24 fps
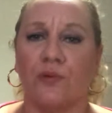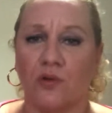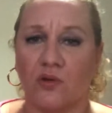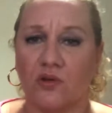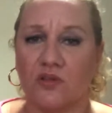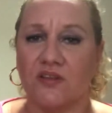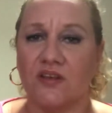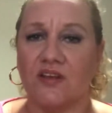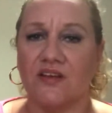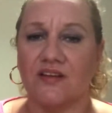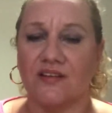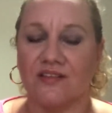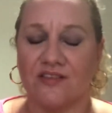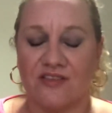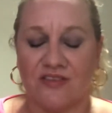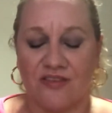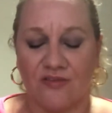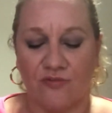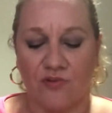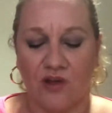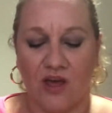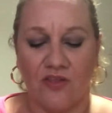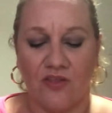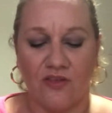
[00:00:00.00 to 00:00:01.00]

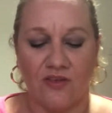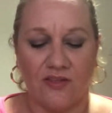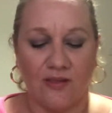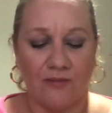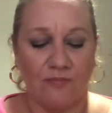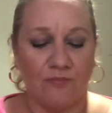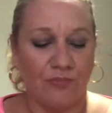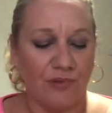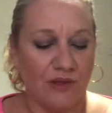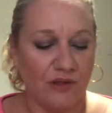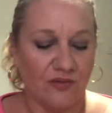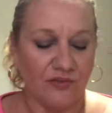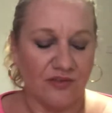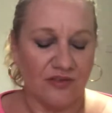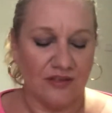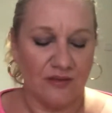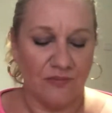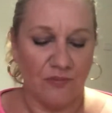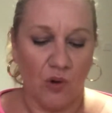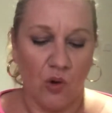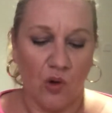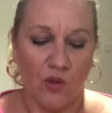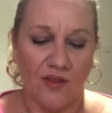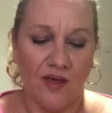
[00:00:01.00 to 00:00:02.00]
products rather than building
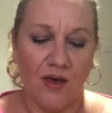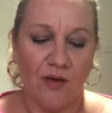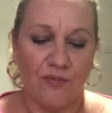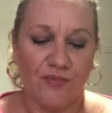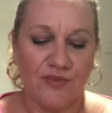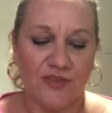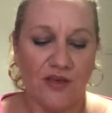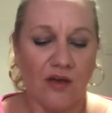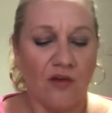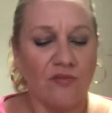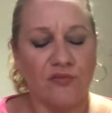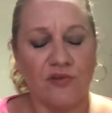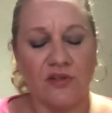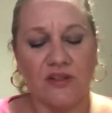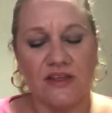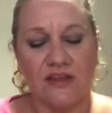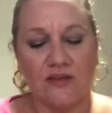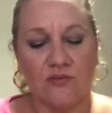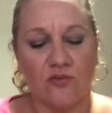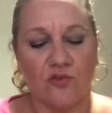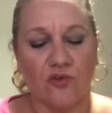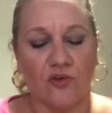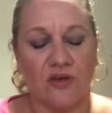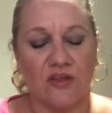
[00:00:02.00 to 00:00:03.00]
them all up. So I've really
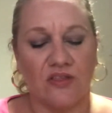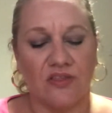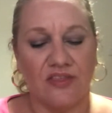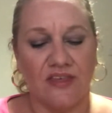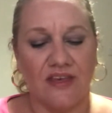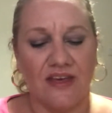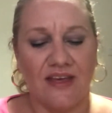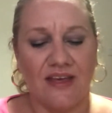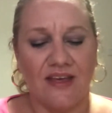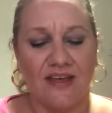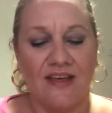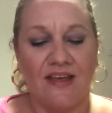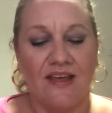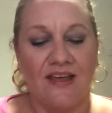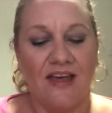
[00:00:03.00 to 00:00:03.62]
enjoyed that.